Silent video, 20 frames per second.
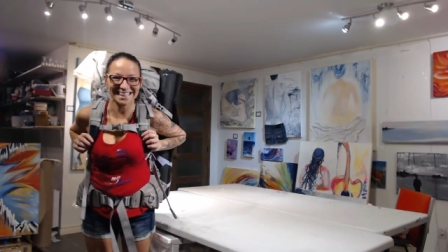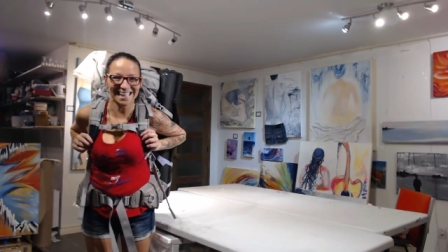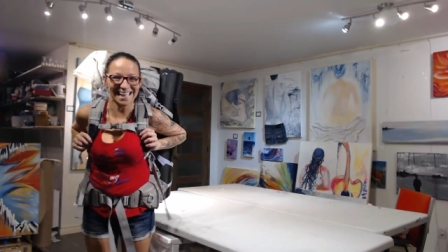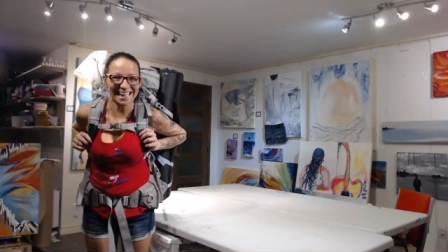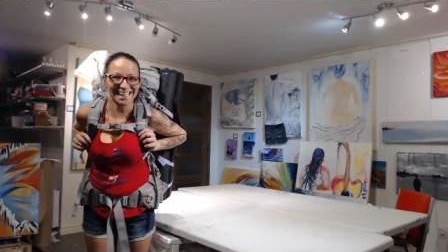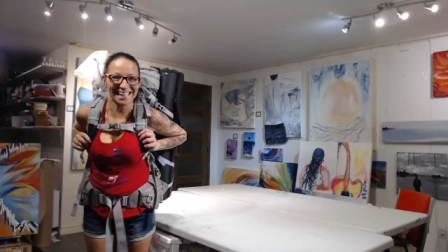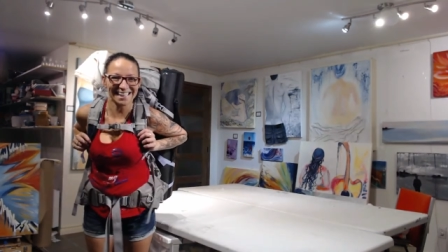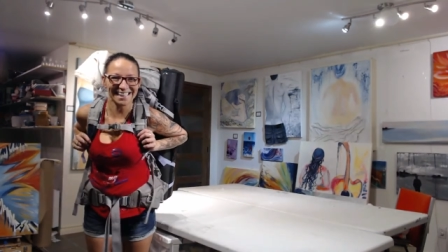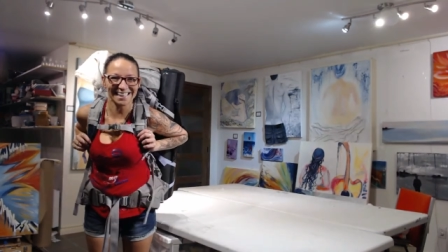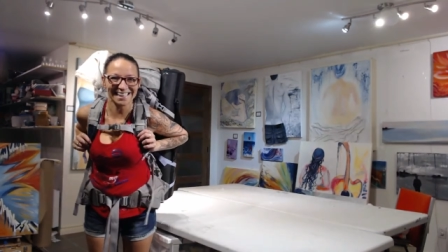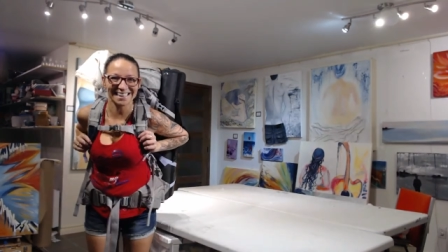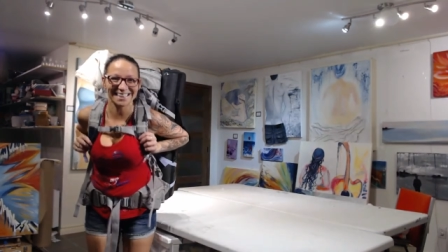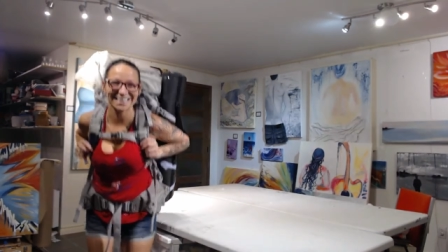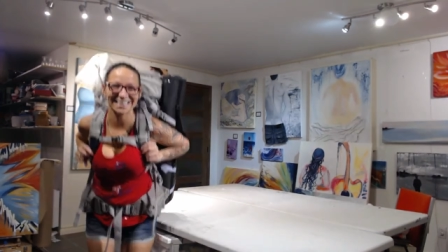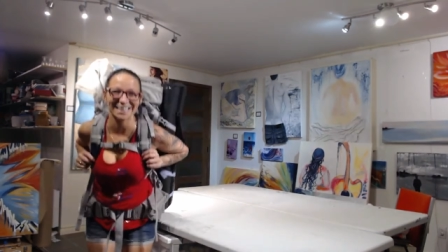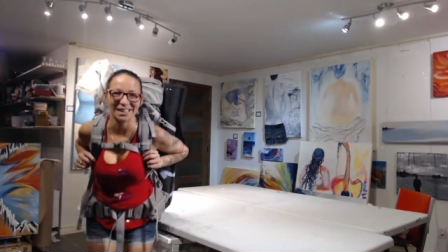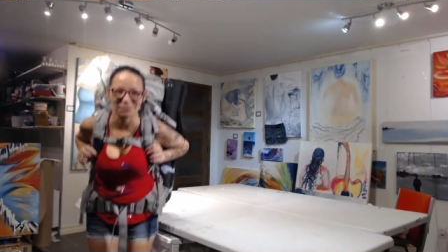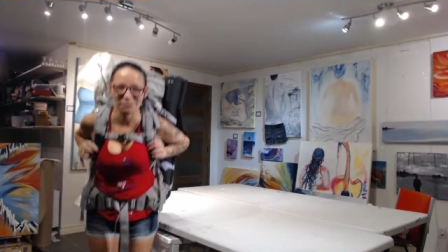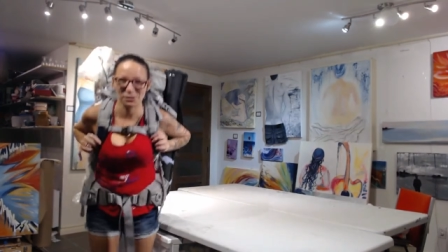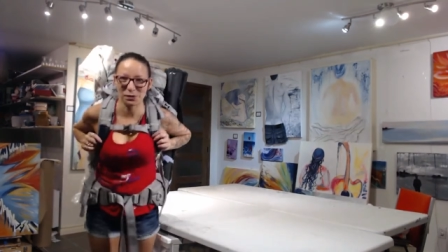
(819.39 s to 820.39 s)
Yay!
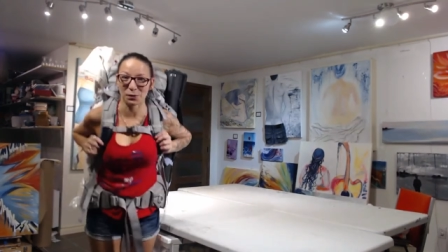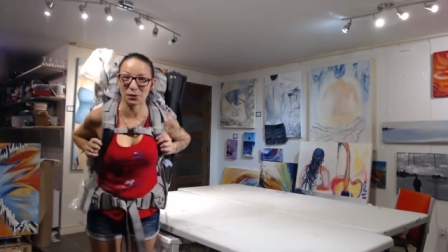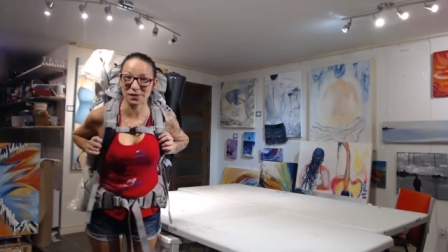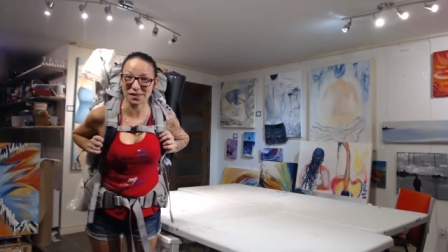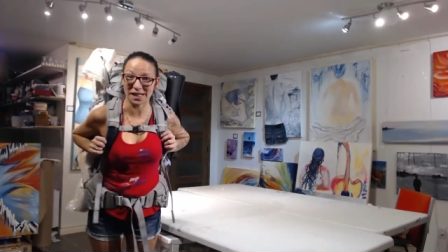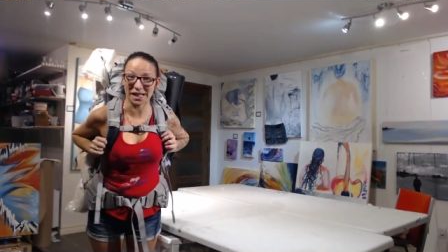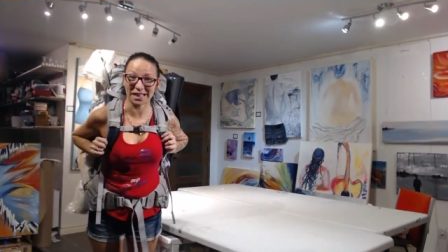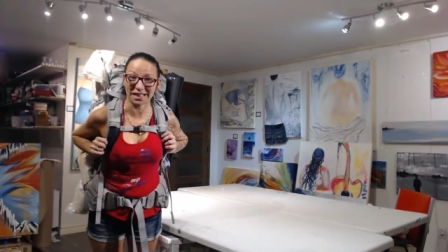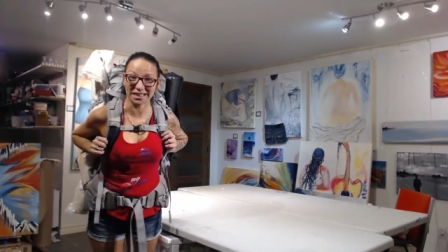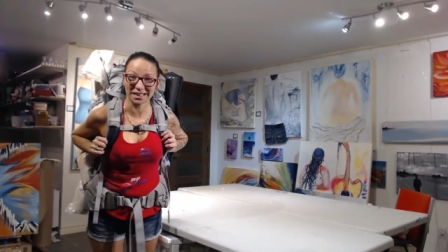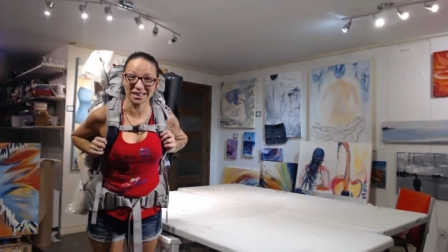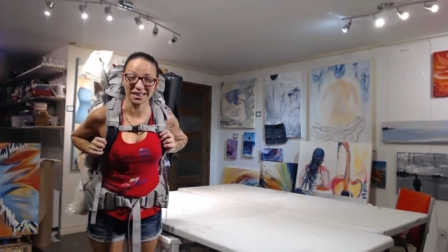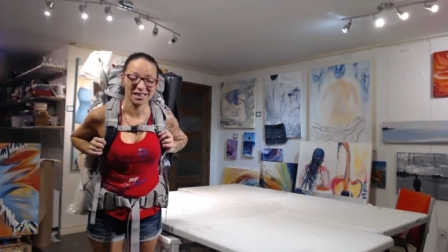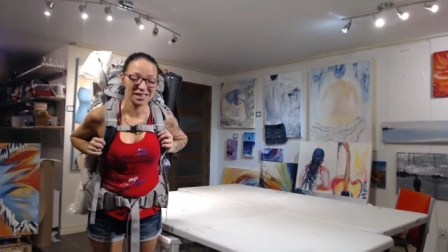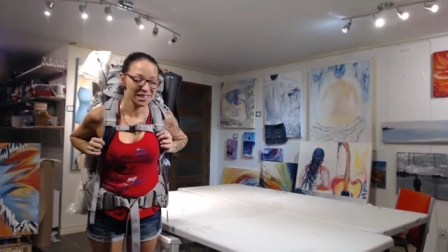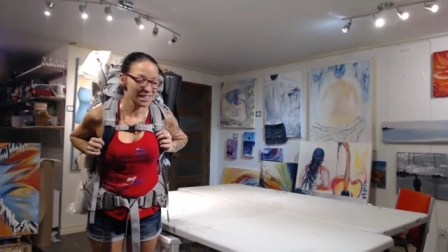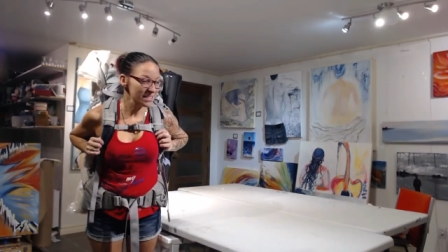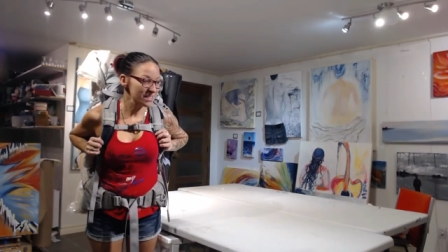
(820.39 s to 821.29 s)
I'm so excited.